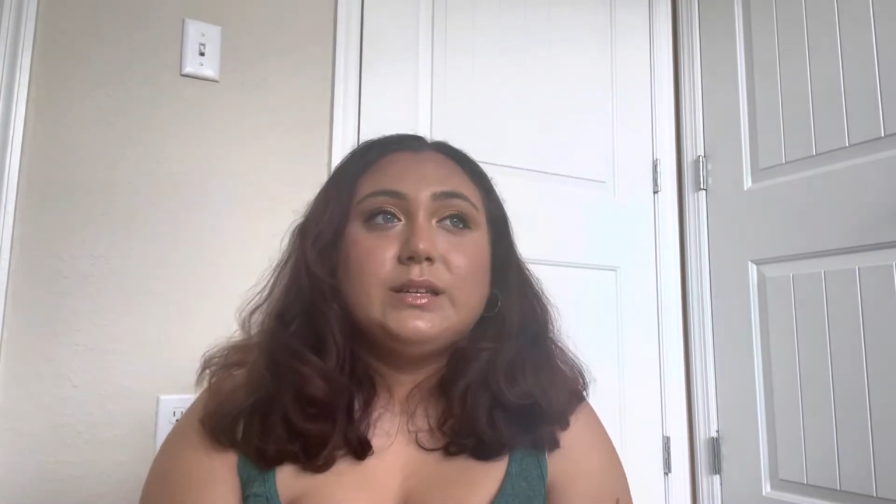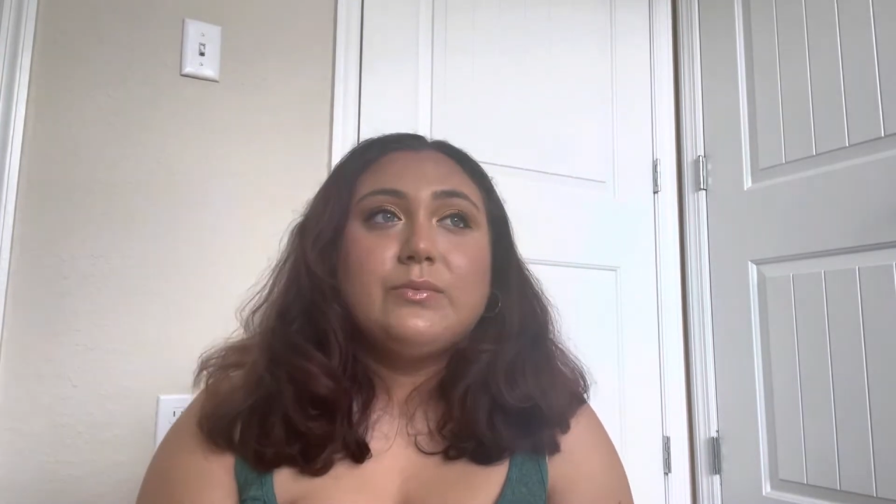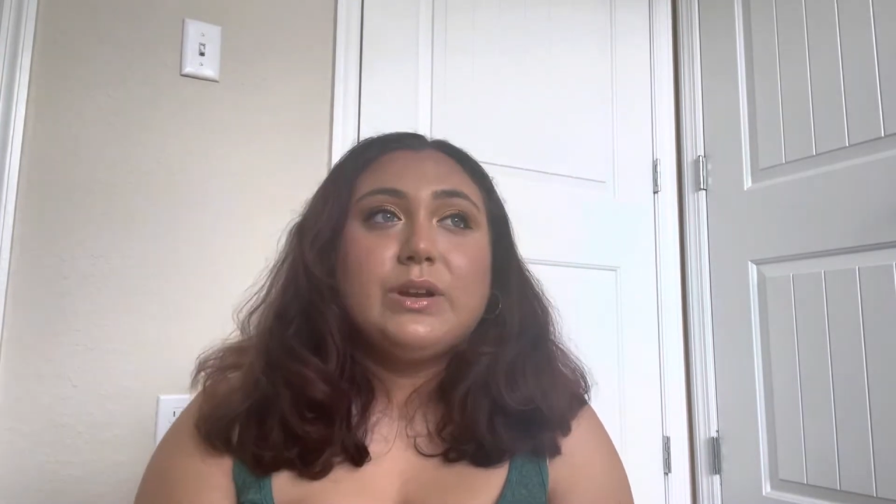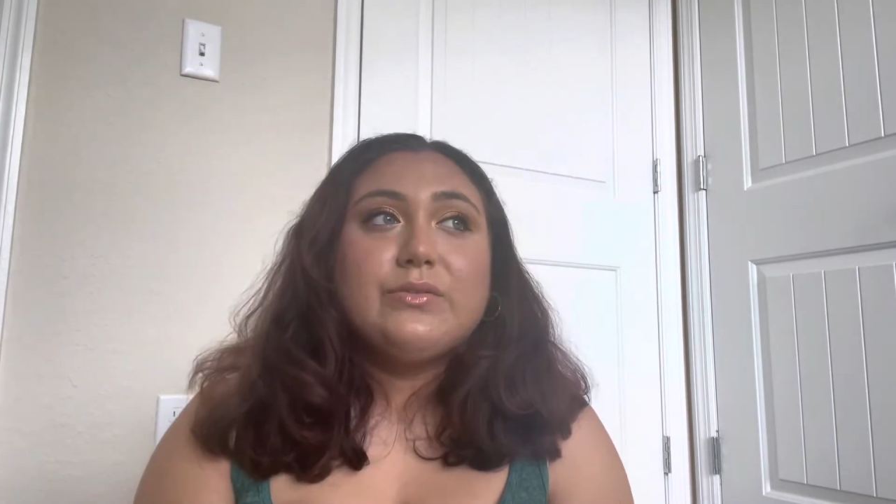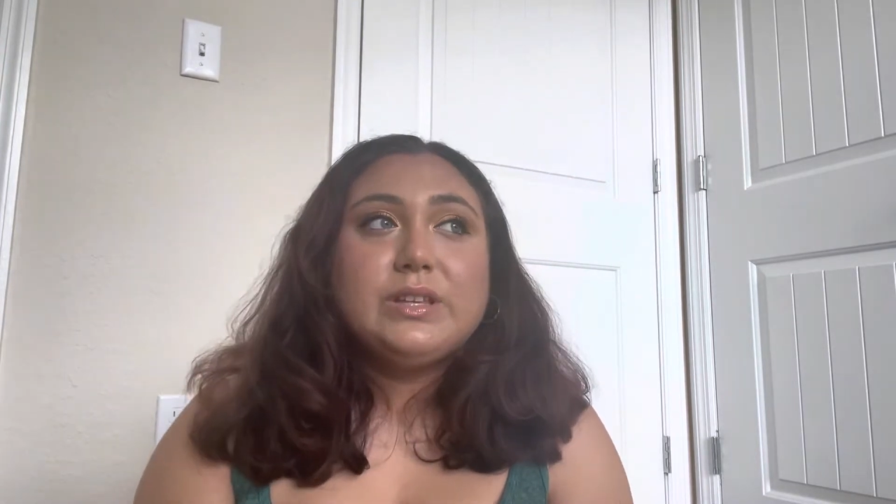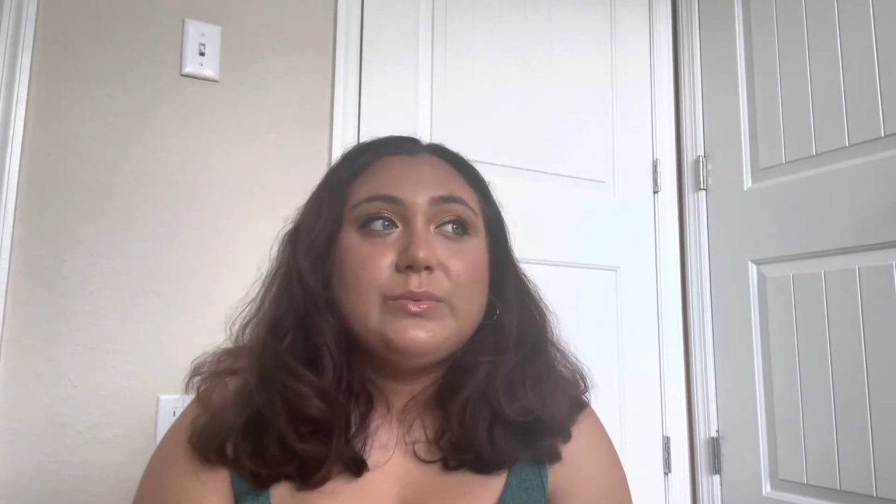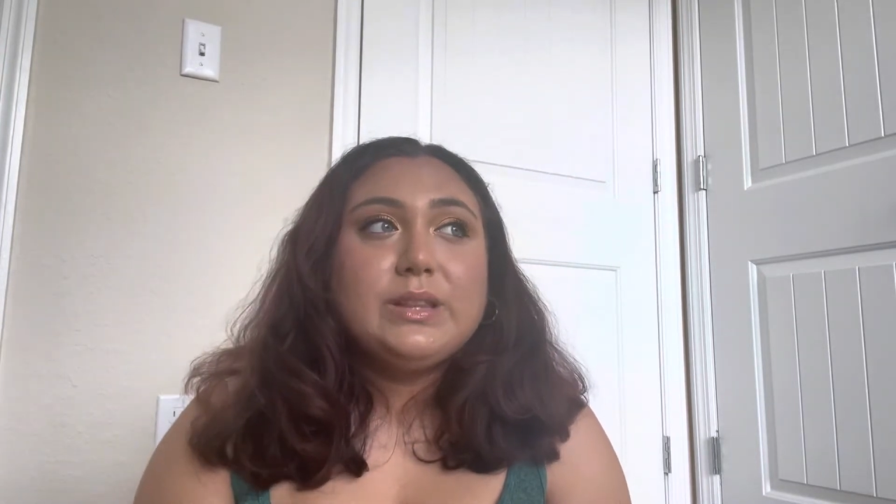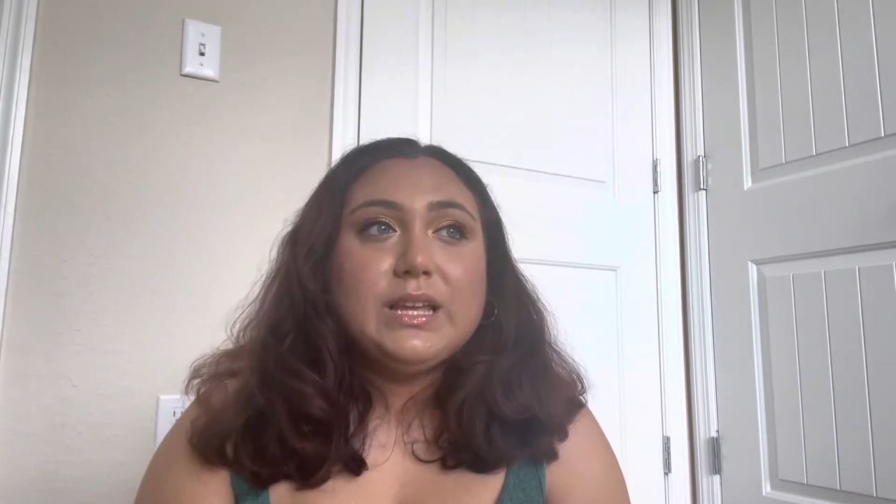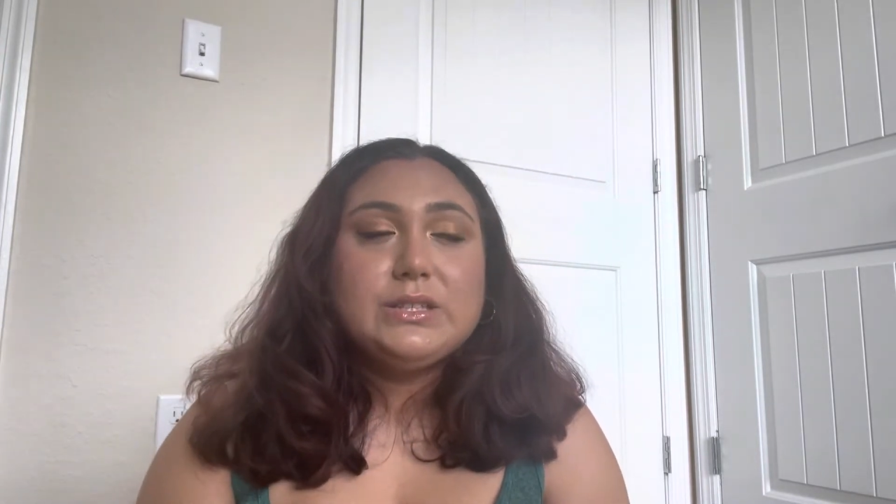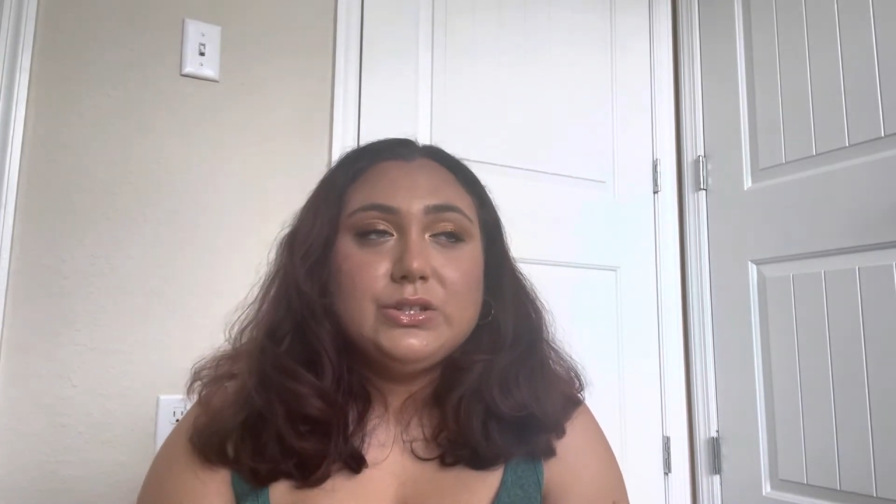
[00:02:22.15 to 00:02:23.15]
What I really would
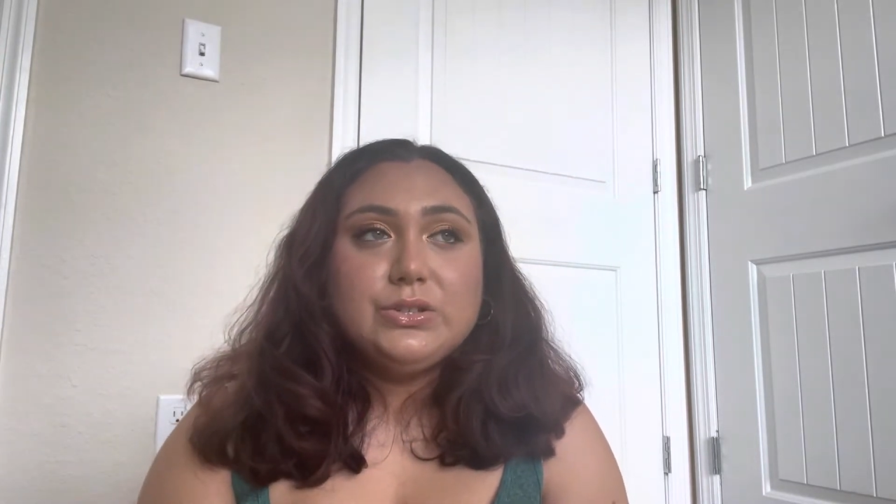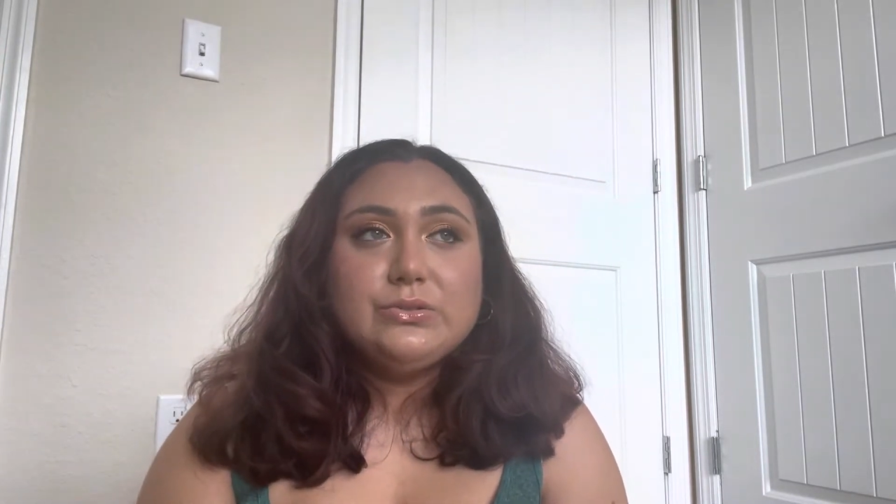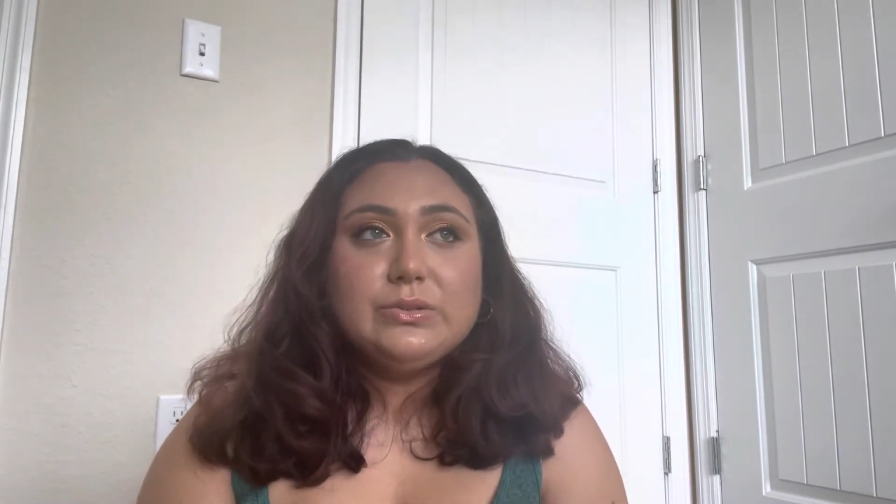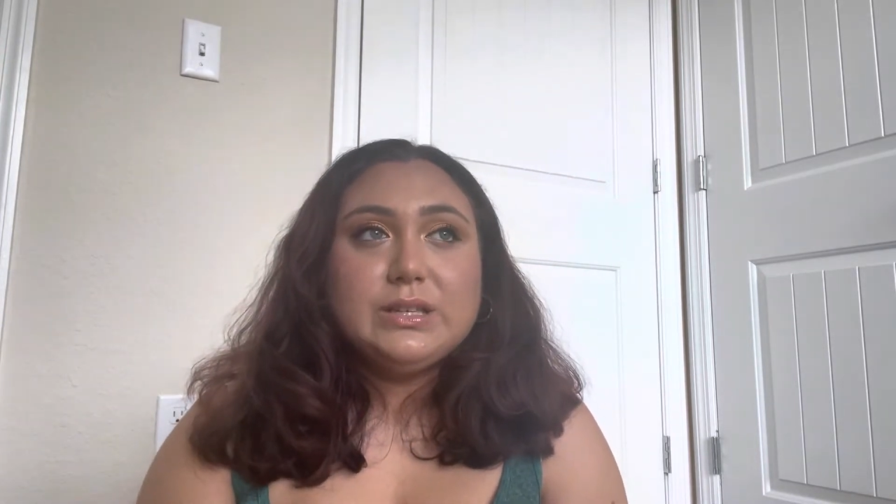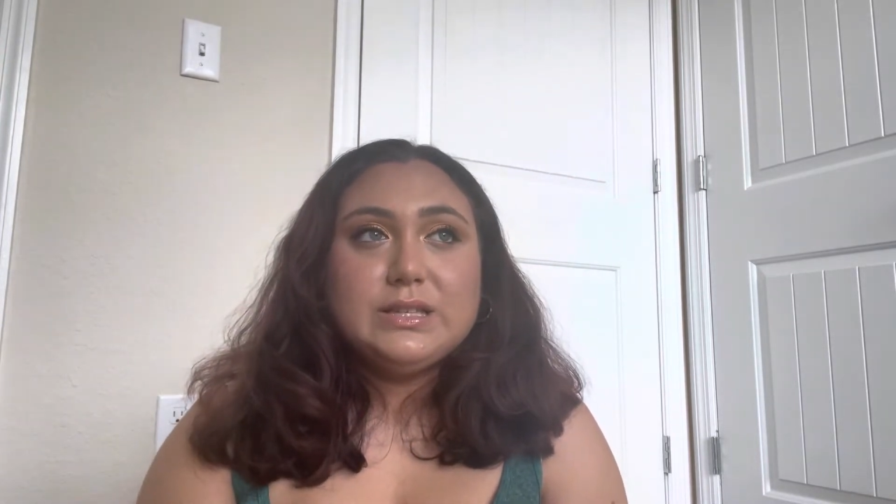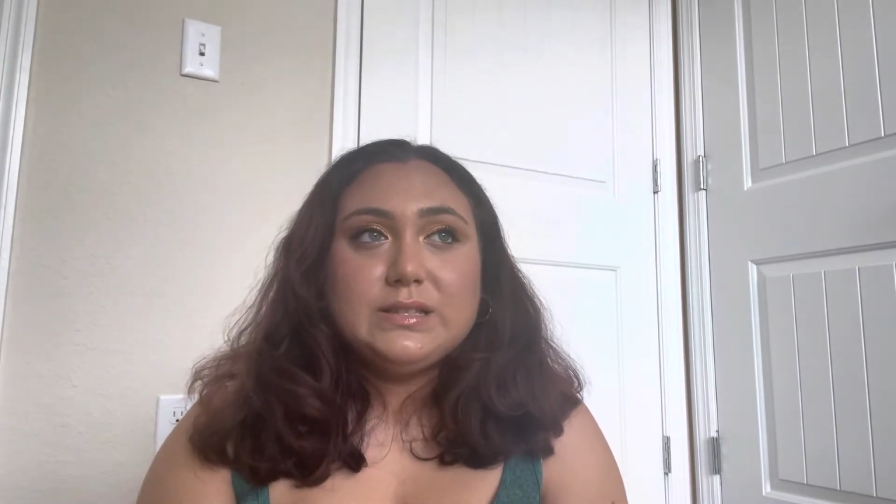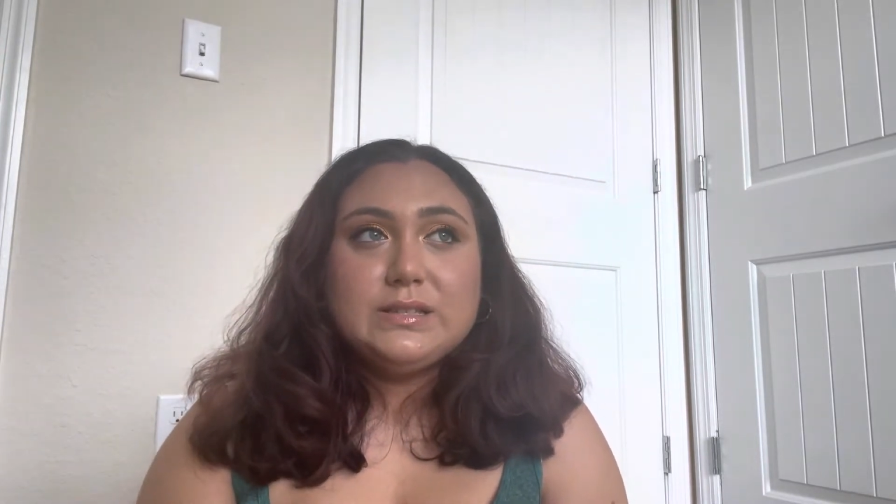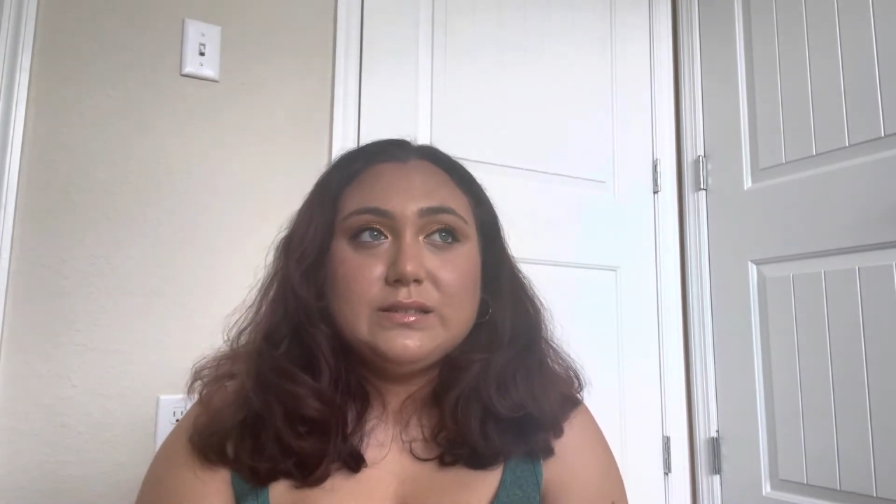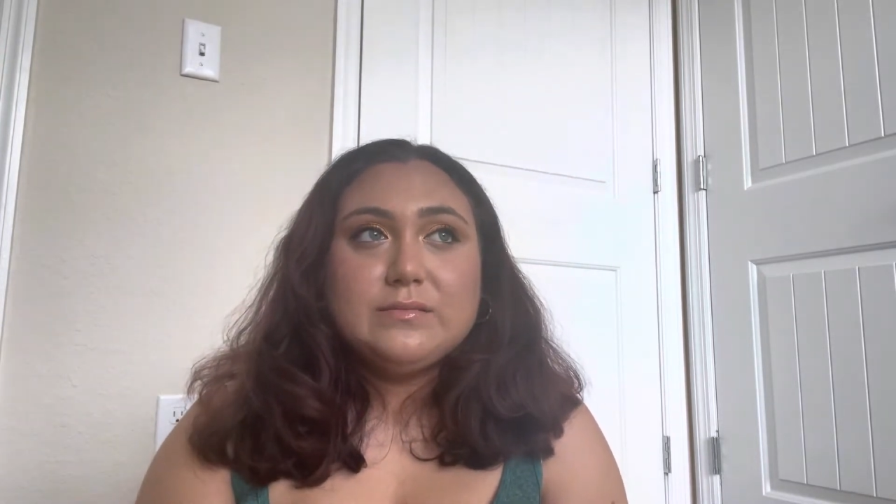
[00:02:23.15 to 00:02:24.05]
like to do is